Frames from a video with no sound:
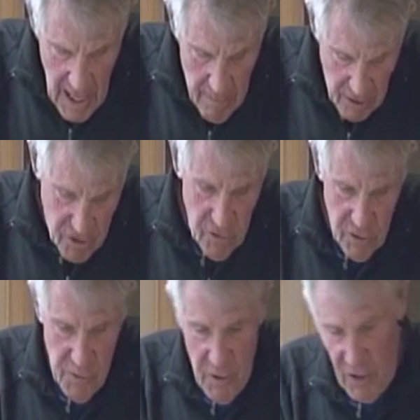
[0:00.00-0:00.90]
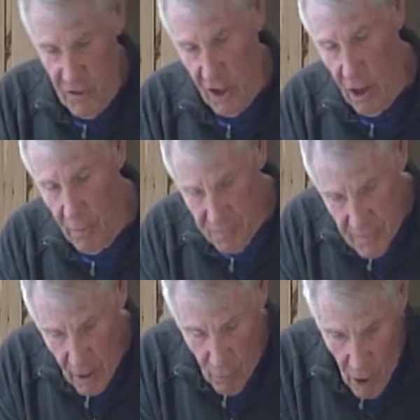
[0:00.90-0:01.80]
My students a few years ago
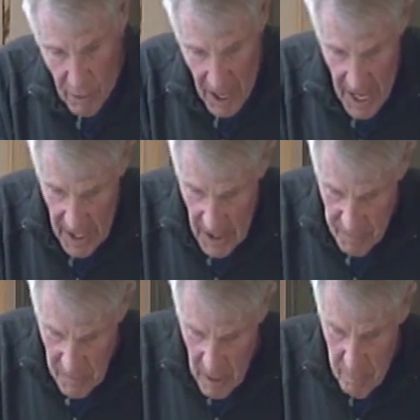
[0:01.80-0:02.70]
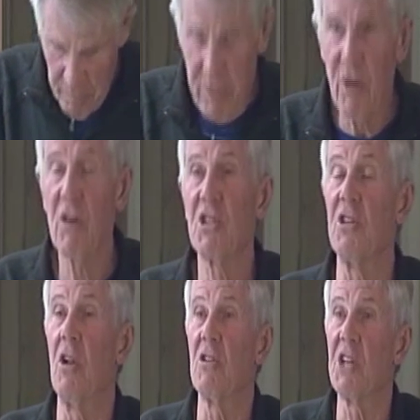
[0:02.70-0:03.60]
wrote a
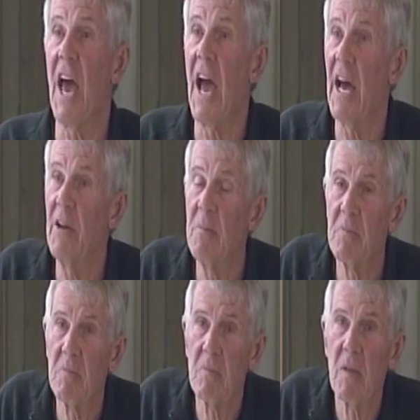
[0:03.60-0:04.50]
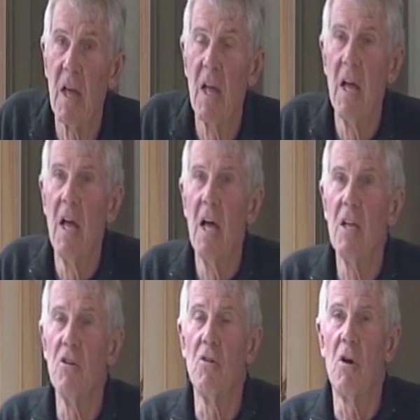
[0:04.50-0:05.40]
personals ad,
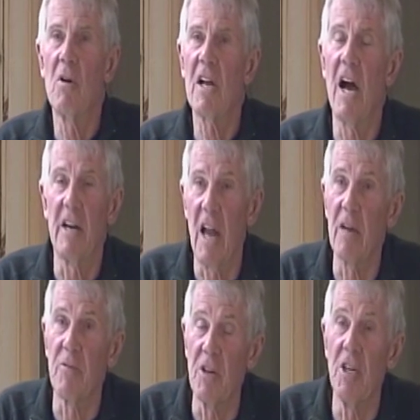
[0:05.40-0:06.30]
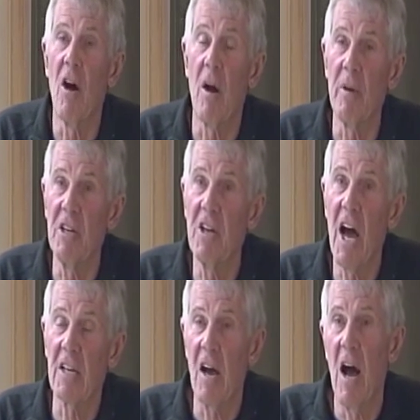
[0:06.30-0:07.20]
you know, kind of like for
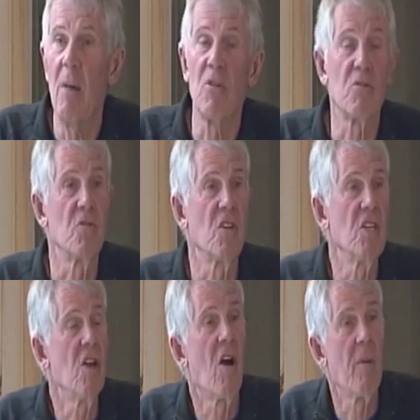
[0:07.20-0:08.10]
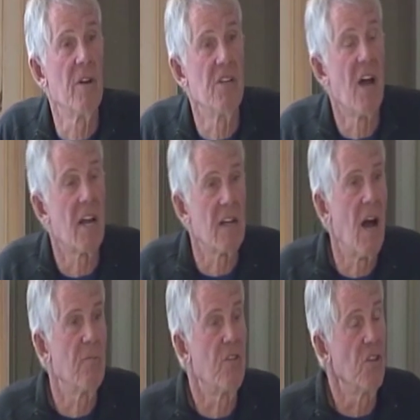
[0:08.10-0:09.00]
eharmony.com. This was an
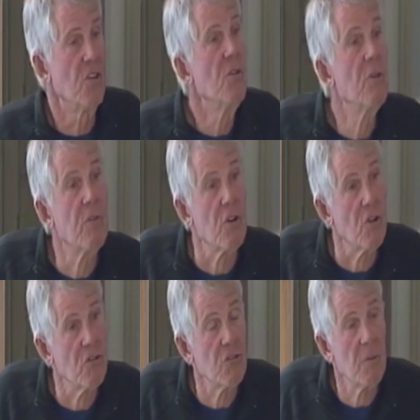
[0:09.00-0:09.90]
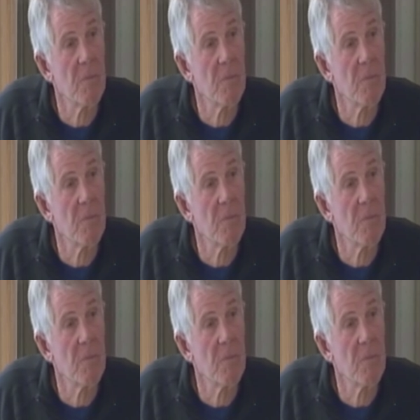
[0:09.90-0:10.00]
eharmony.com for the universe.